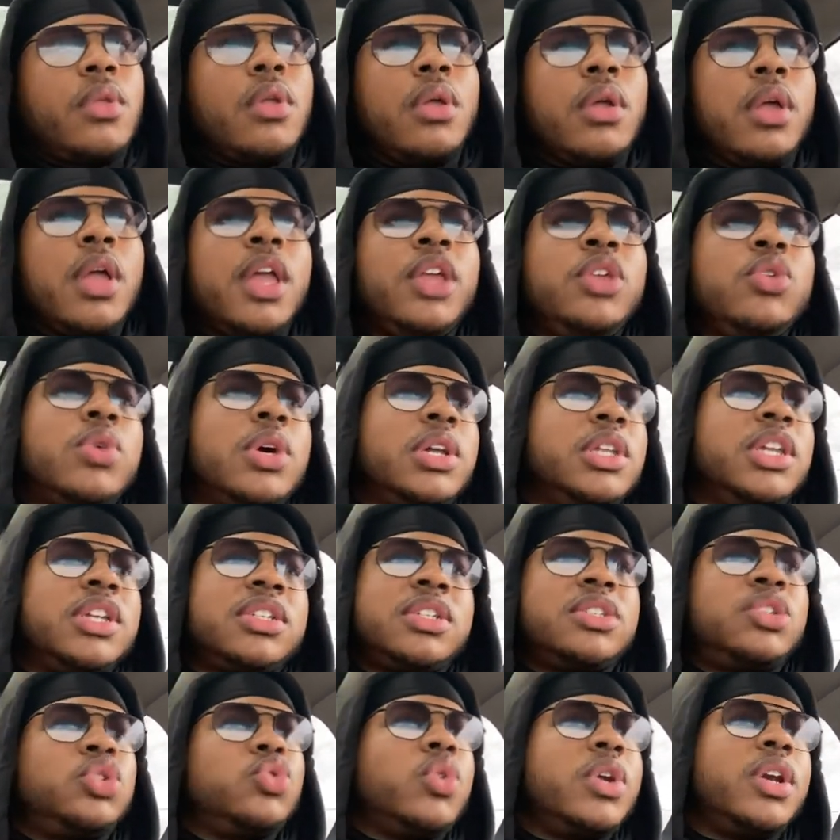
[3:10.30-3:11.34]
and you can
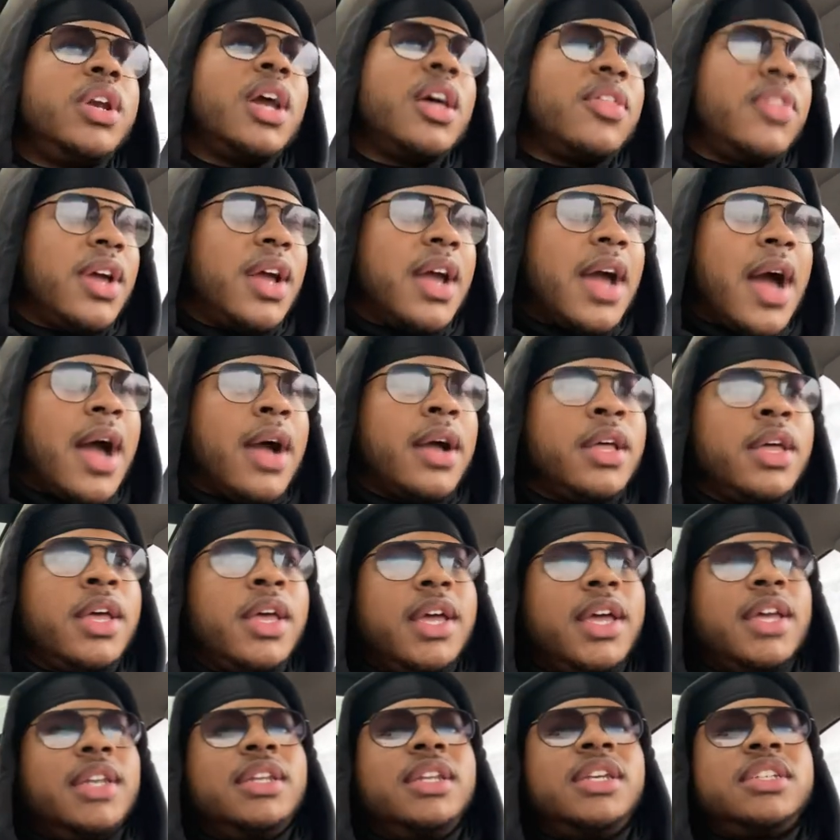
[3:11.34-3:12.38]
listen to another guy
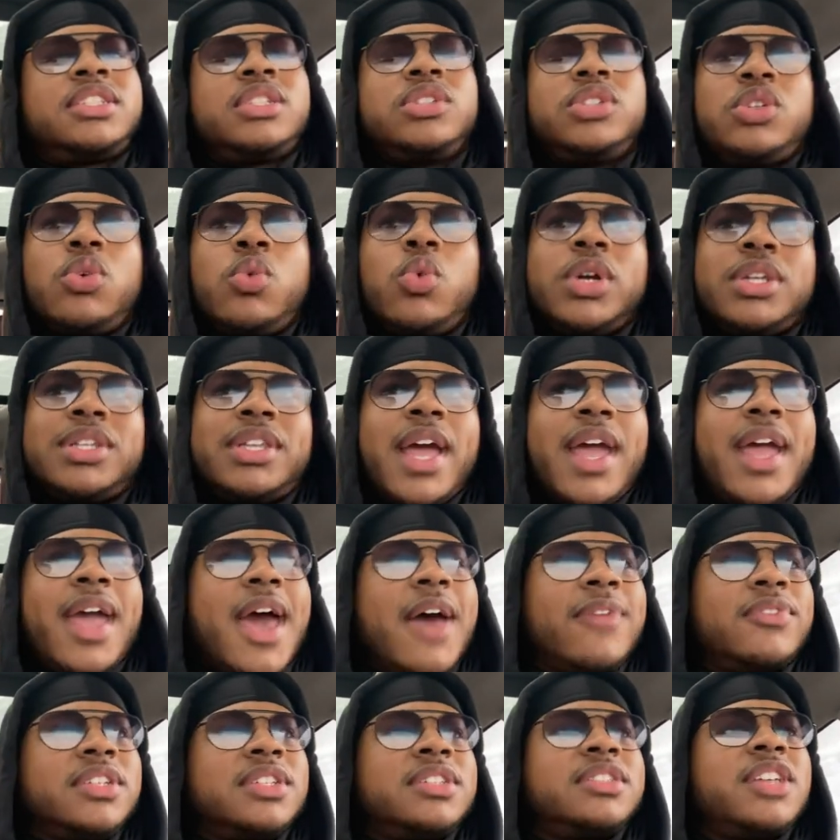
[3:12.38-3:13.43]
and listen to what they
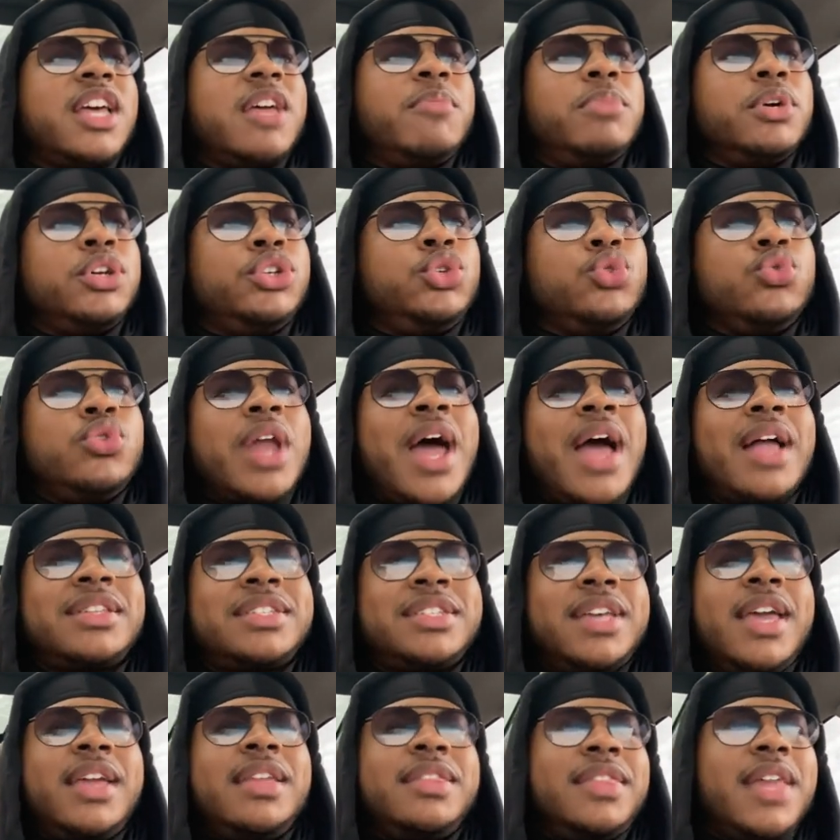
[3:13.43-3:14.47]
have to say, but do not
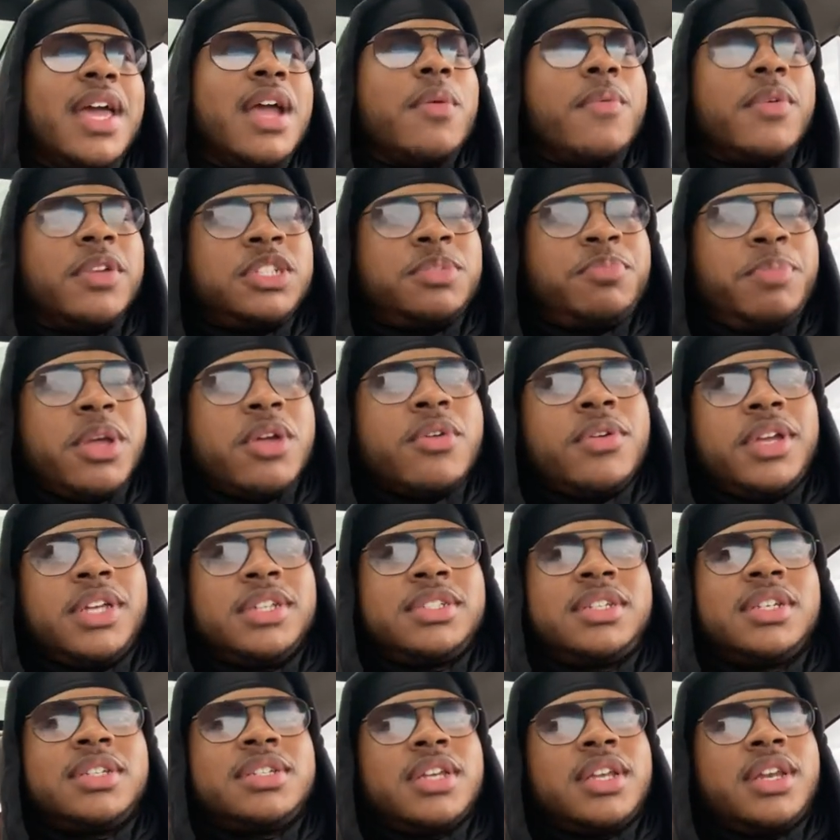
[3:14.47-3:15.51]
take their
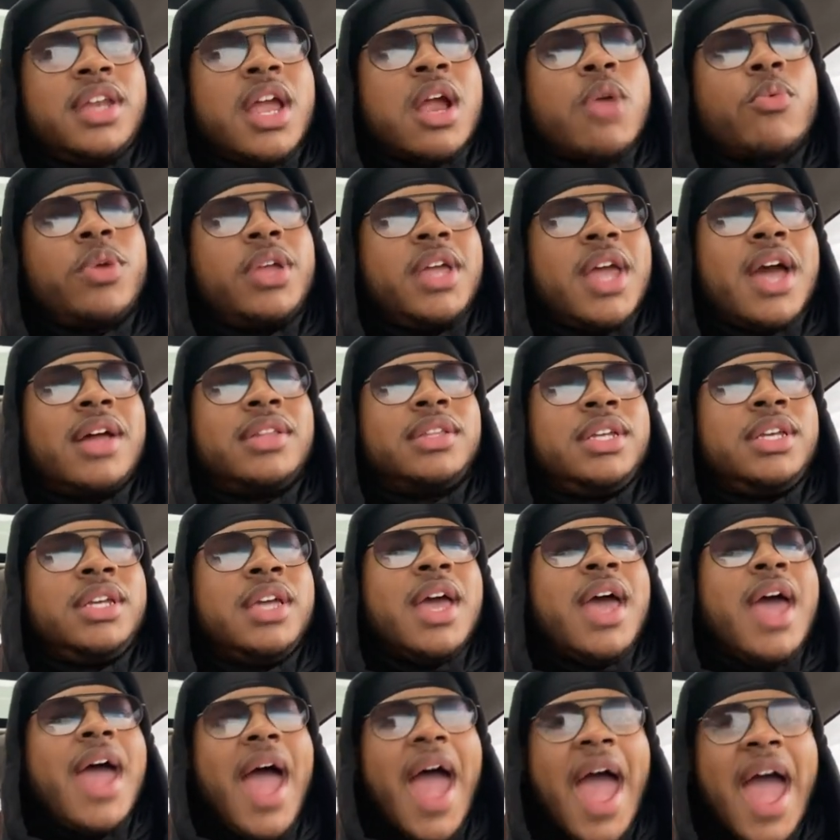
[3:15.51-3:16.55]
experiences and their reality
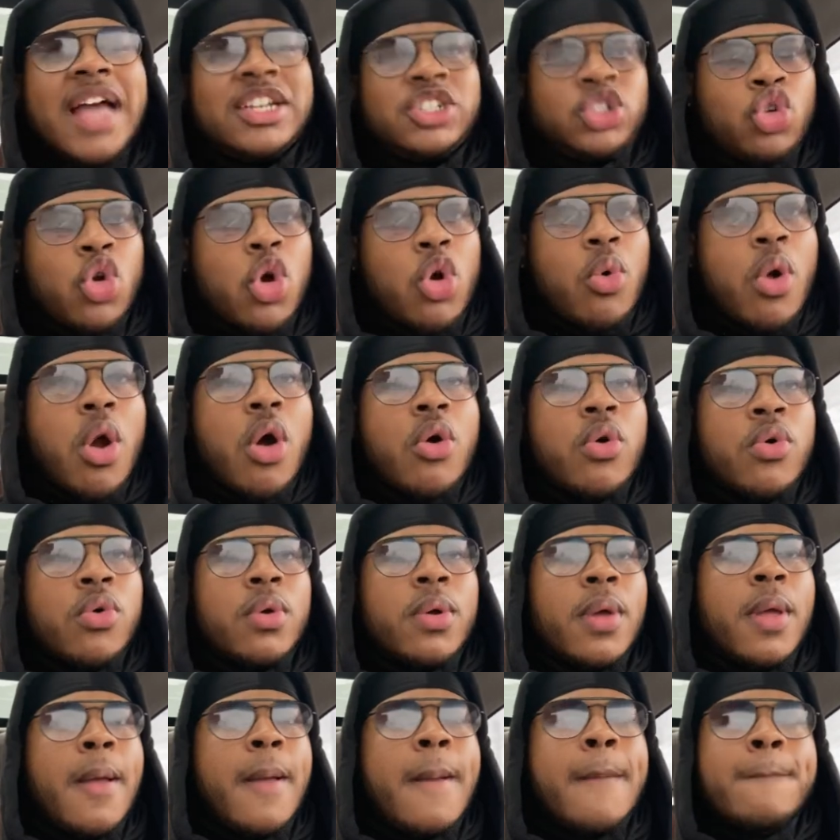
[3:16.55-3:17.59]
as your
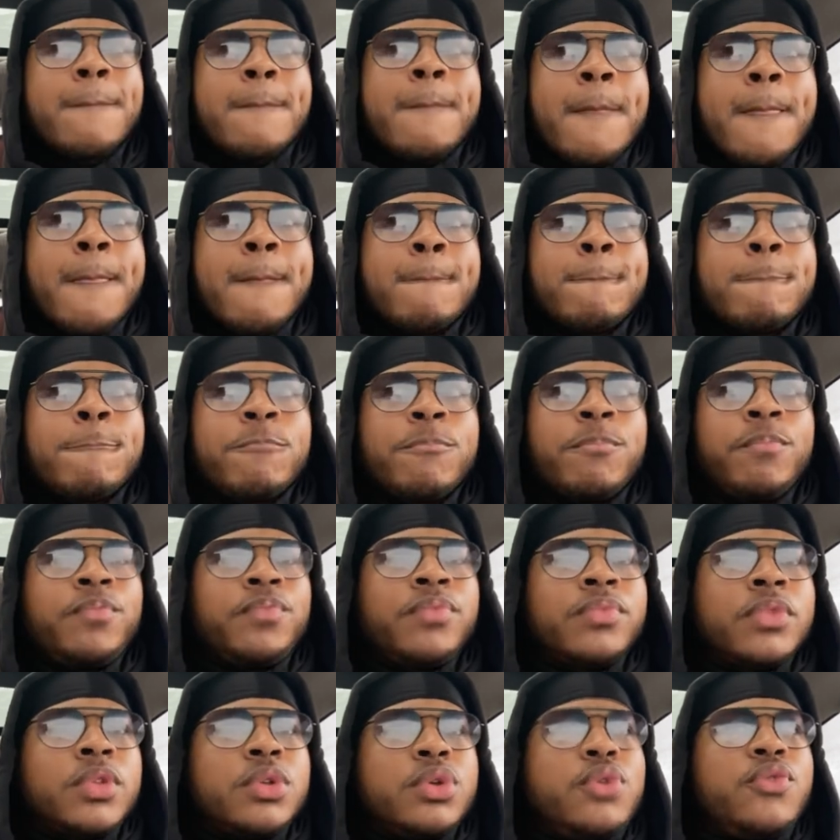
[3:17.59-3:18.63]

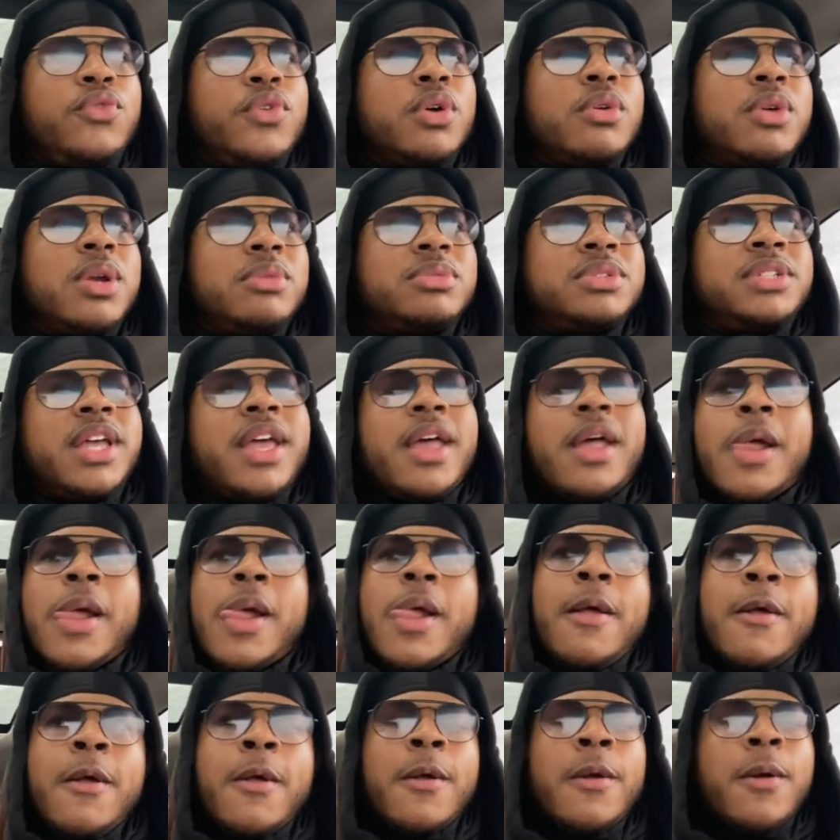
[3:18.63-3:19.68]
own. You feel what I'm saying?
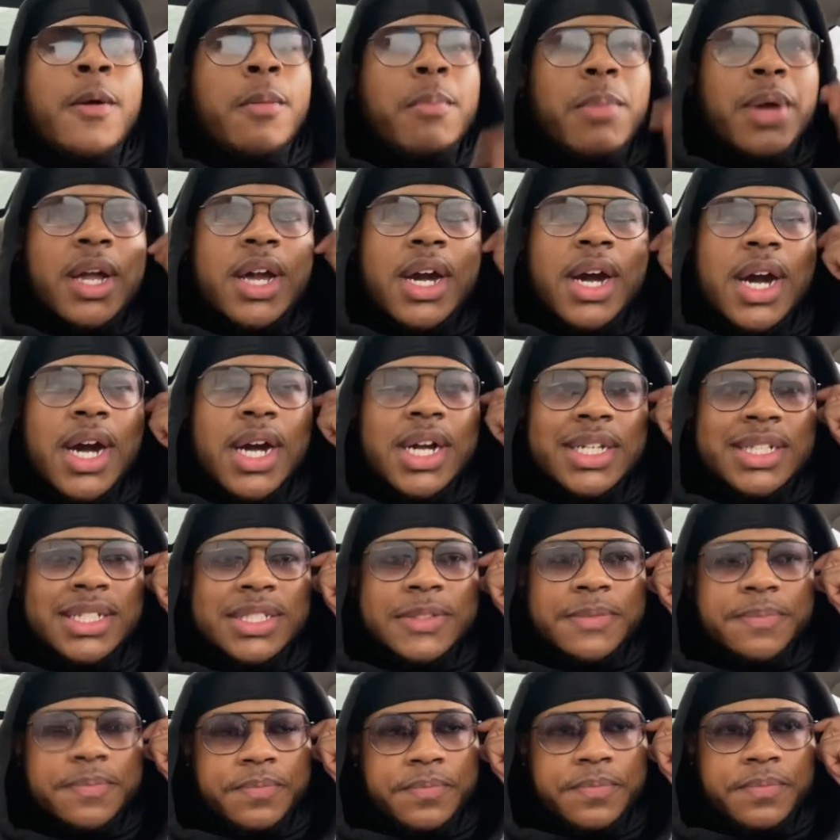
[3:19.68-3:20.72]

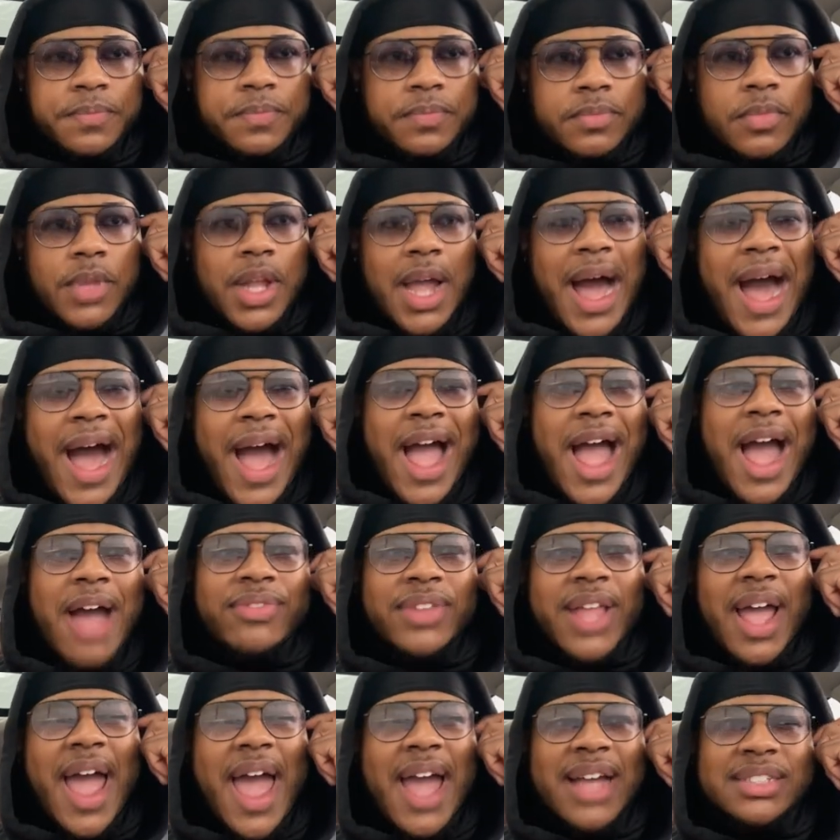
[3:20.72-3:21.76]
Because I have
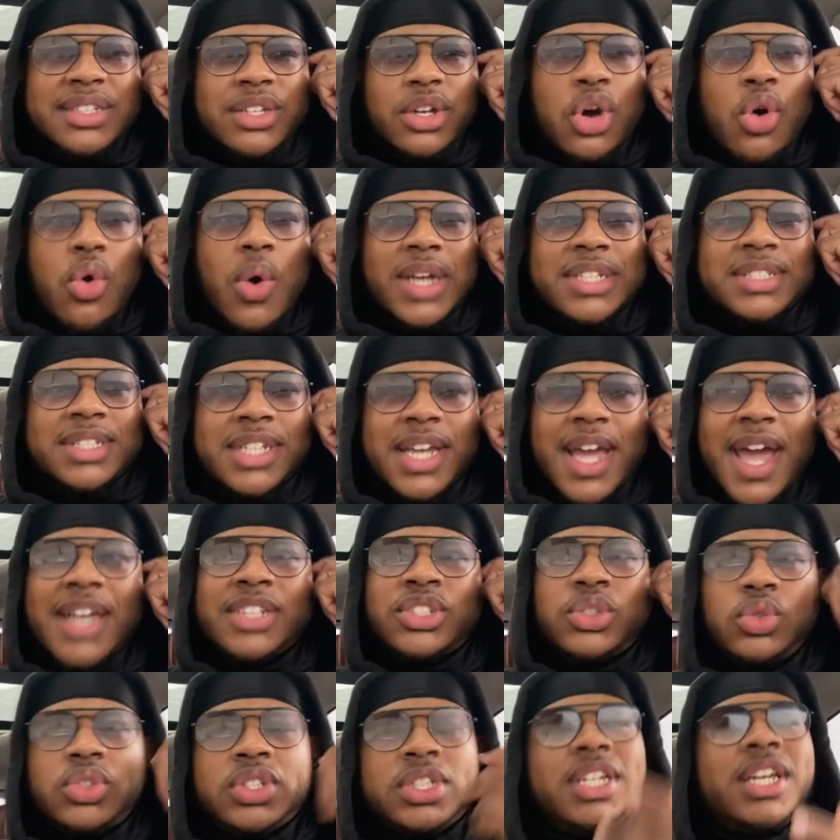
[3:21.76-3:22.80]
to ask the question,
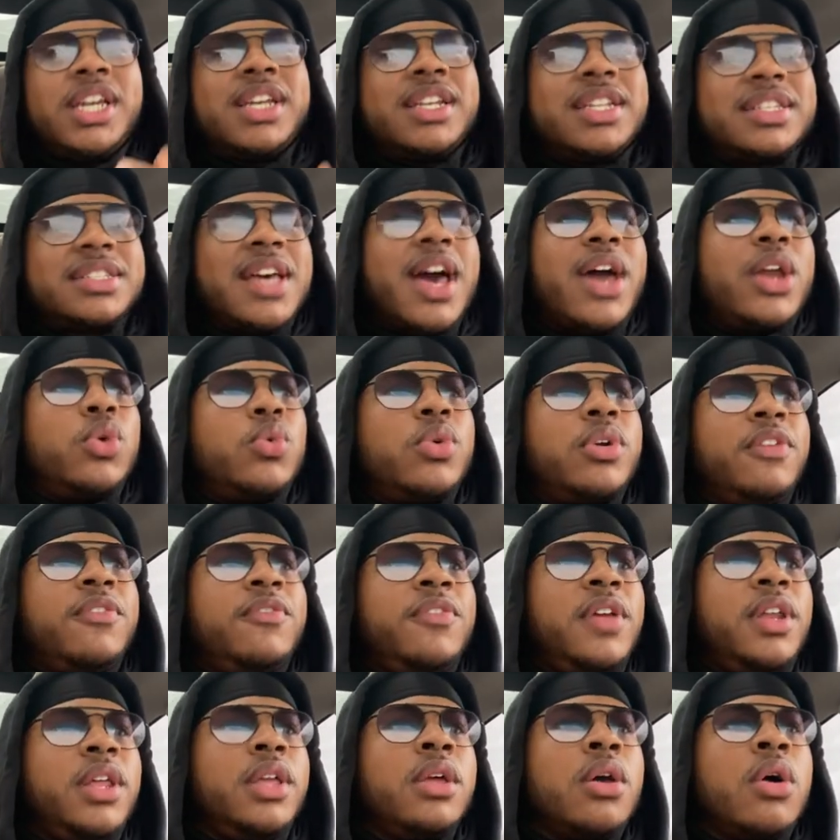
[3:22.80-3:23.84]
as you see in the title of the
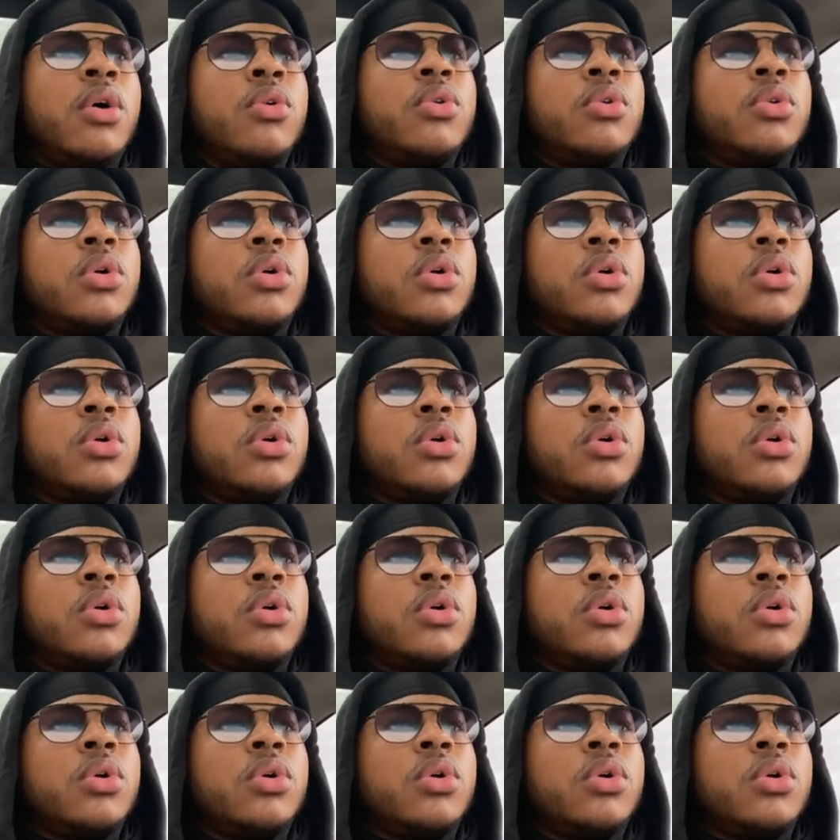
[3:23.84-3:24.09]
video,